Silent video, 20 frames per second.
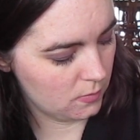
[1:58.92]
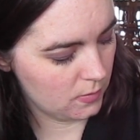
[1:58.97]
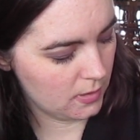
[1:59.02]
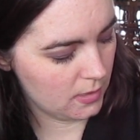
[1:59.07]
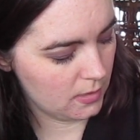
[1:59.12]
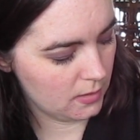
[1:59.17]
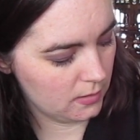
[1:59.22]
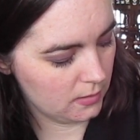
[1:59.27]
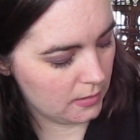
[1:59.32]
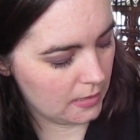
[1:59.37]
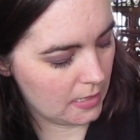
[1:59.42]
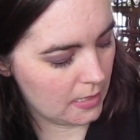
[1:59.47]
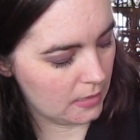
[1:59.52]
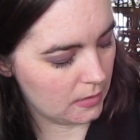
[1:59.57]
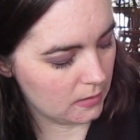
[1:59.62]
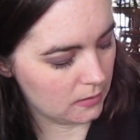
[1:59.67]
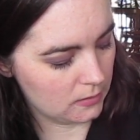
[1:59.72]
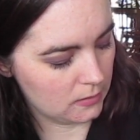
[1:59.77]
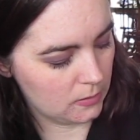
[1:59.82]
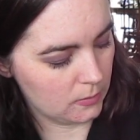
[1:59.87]
Well, yeah, it
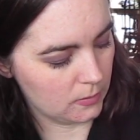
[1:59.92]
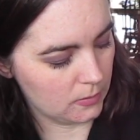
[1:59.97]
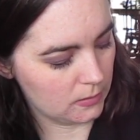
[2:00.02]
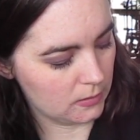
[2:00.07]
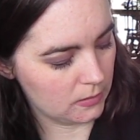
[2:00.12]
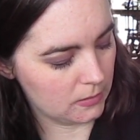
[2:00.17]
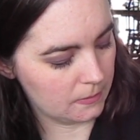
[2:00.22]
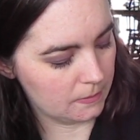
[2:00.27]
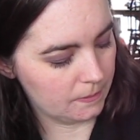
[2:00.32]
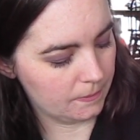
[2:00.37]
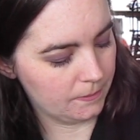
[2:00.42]
is. You can see it.